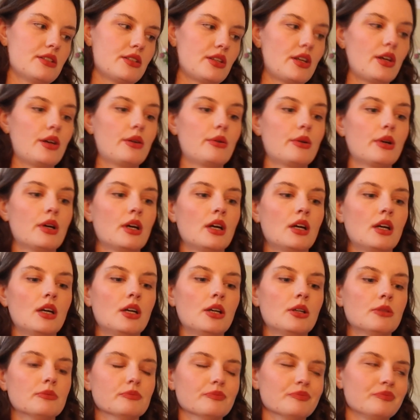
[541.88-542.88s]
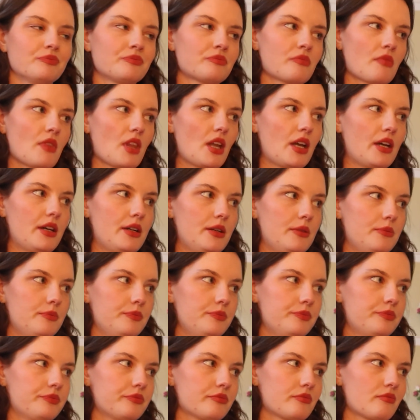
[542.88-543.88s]
so
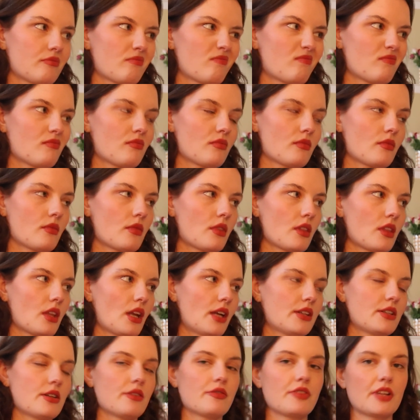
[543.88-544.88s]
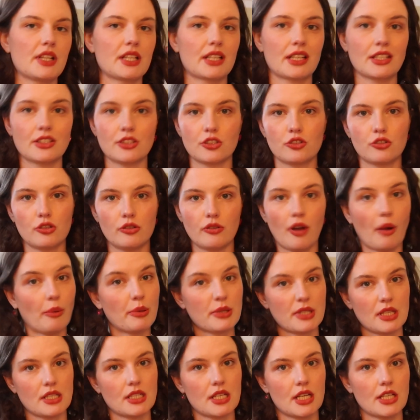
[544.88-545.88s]
I don't feel like it's a true
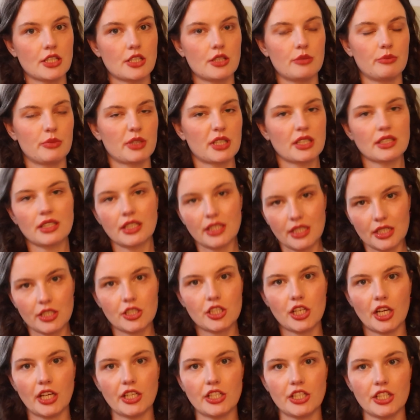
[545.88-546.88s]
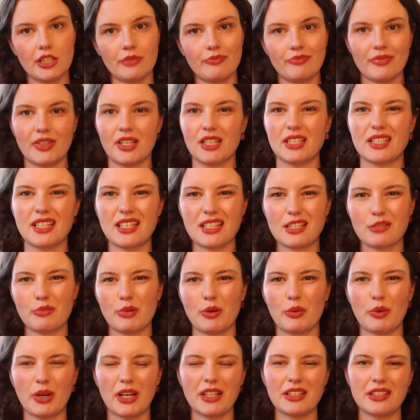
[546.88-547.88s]
representation because I did change it and it sits a
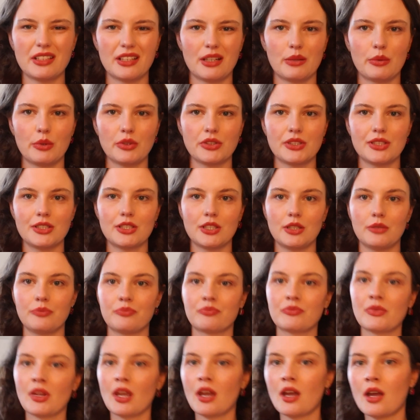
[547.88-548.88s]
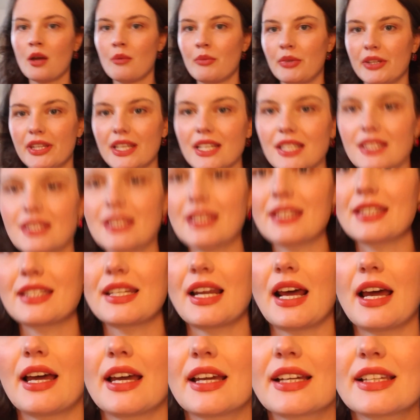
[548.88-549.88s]
bit wider than I wanted to. But this sits
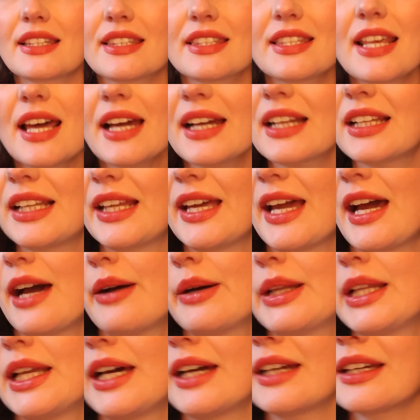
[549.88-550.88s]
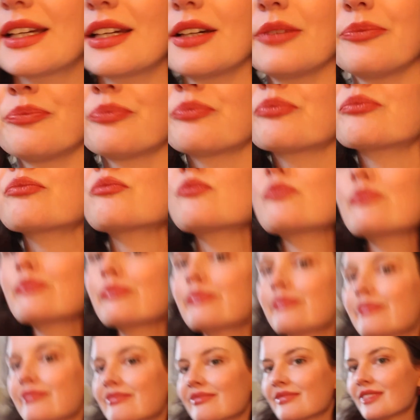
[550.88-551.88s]
exactly how I like.
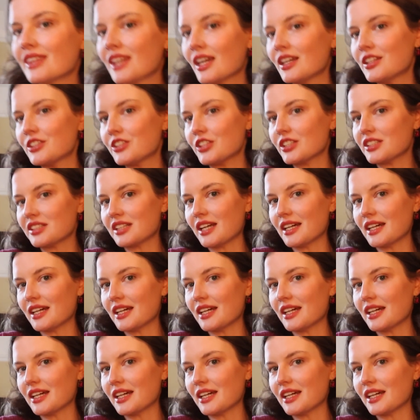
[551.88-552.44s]
Just